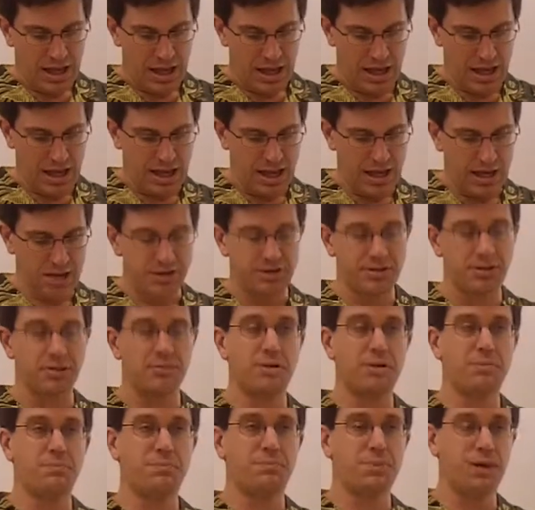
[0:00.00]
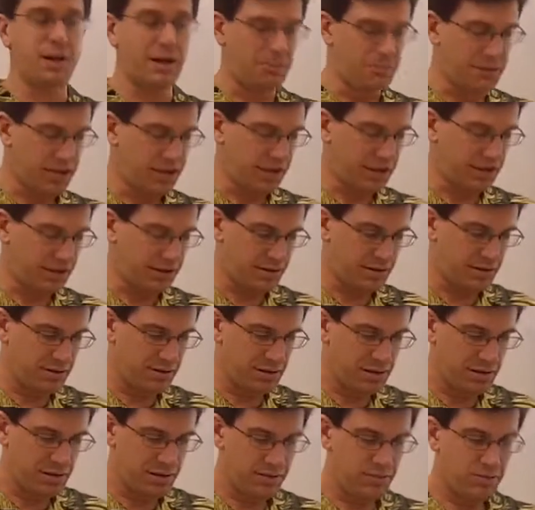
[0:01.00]
And a republic,
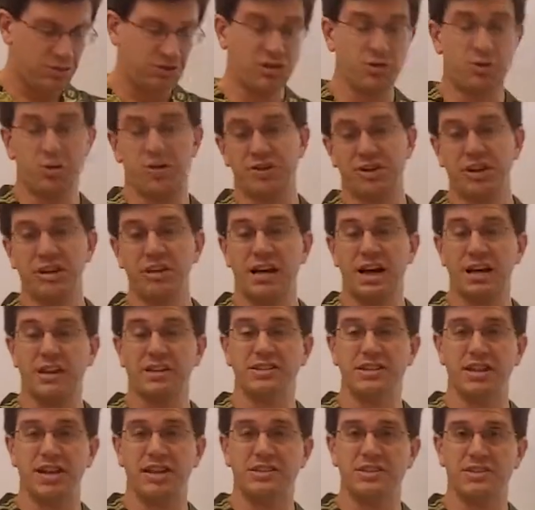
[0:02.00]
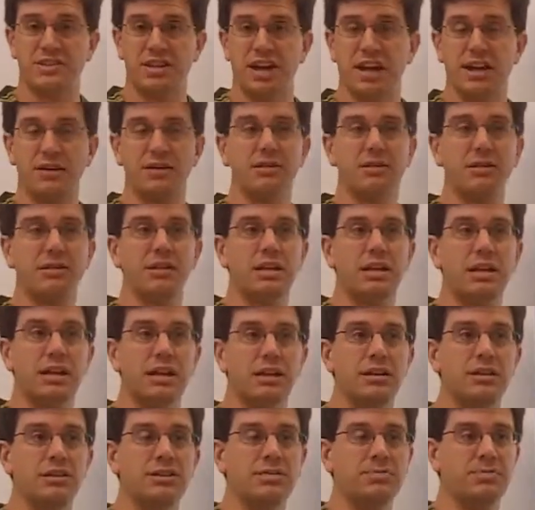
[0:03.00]
which is what the United States
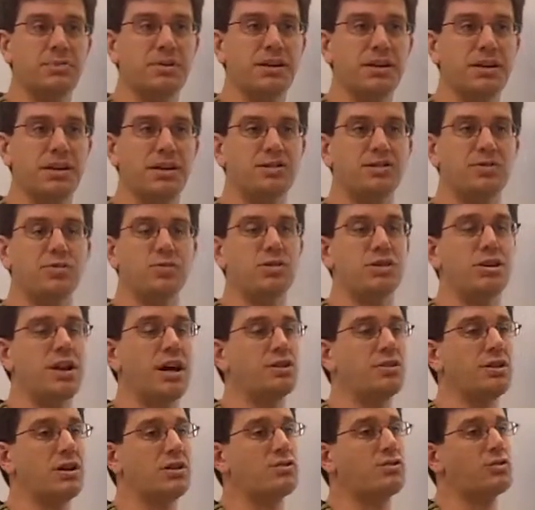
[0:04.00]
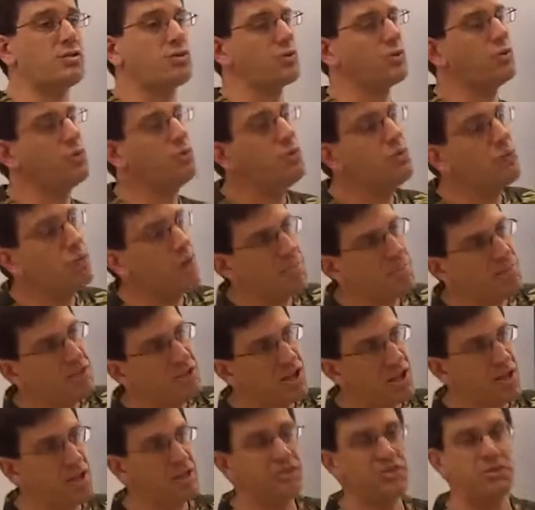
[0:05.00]
technically is, because we're not a true
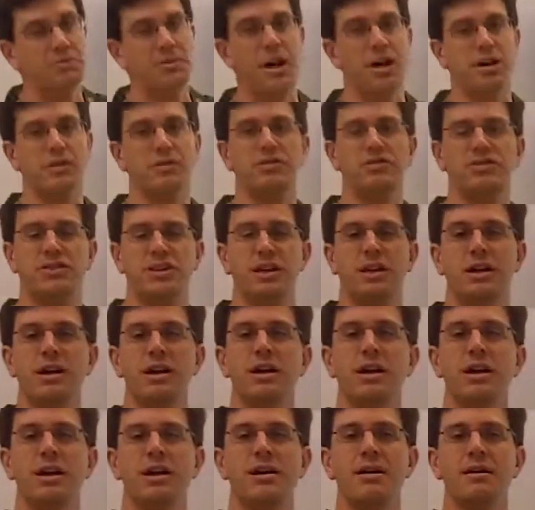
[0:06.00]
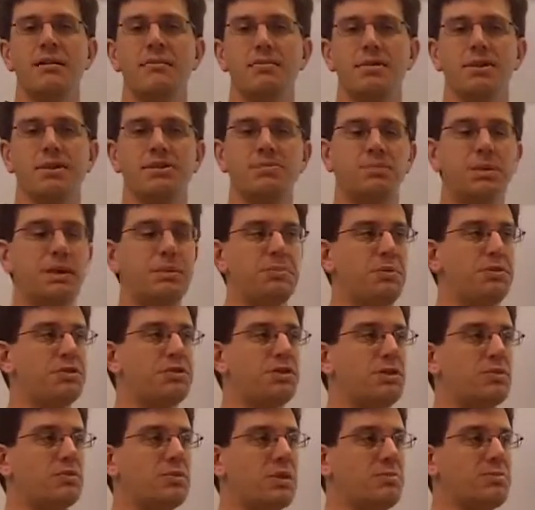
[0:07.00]
representative democracy, because people
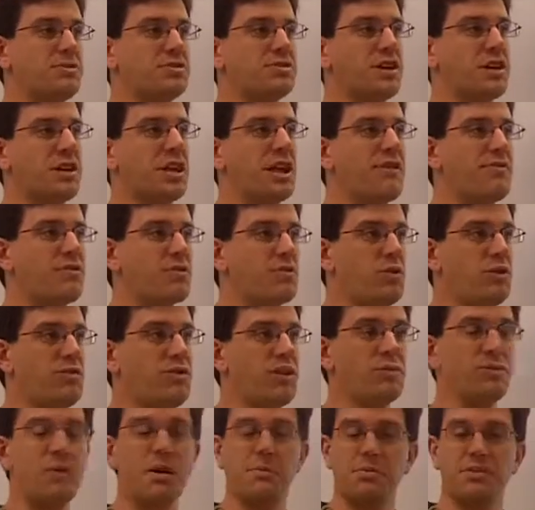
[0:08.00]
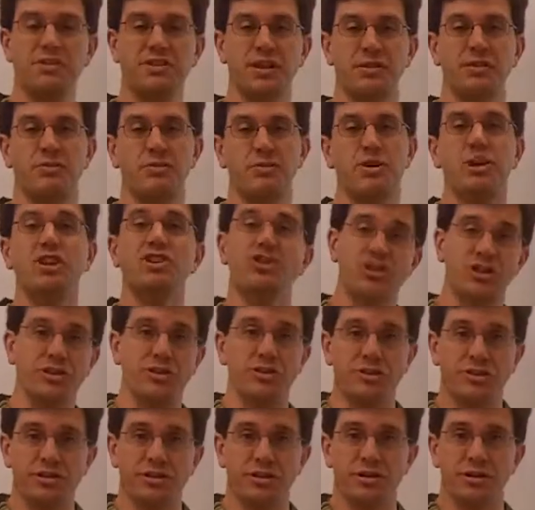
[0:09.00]
don't represent everyone, they represent
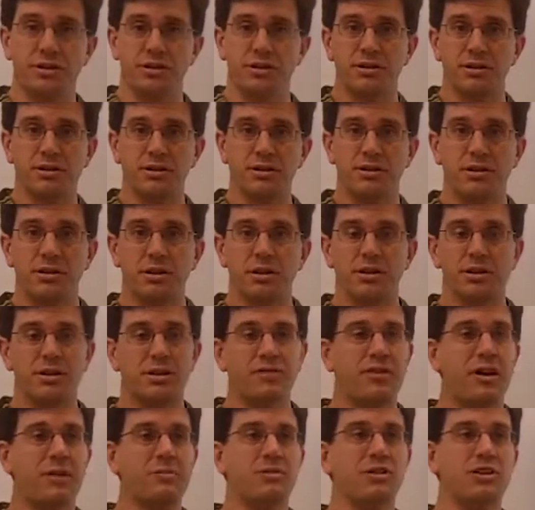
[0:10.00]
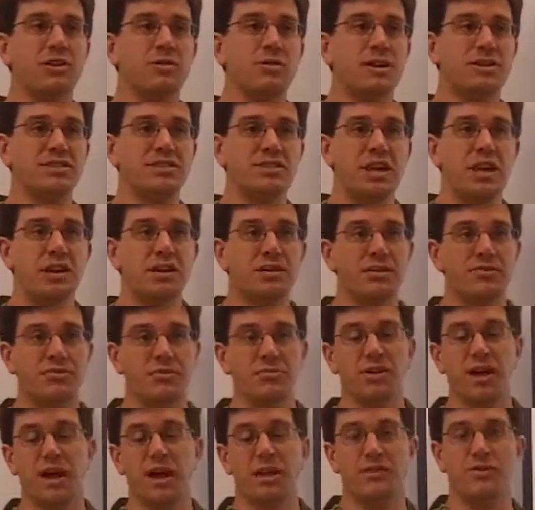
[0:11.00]
regions. If I'm a U.S. Senator
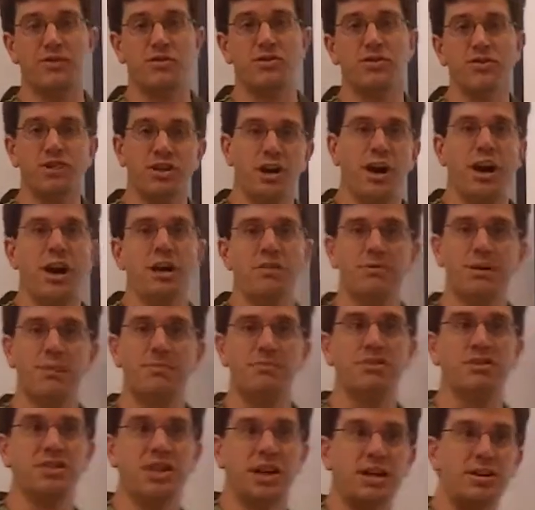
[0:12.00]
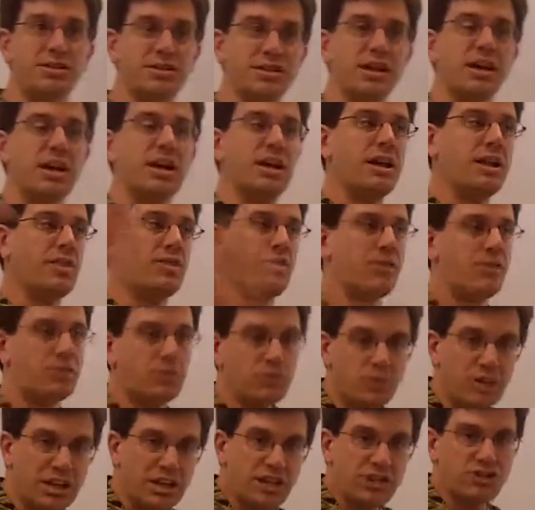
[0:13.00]
from California, I represent the
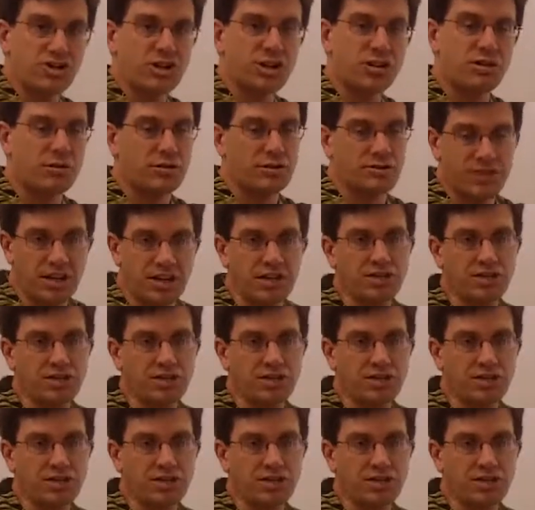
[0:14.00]
region or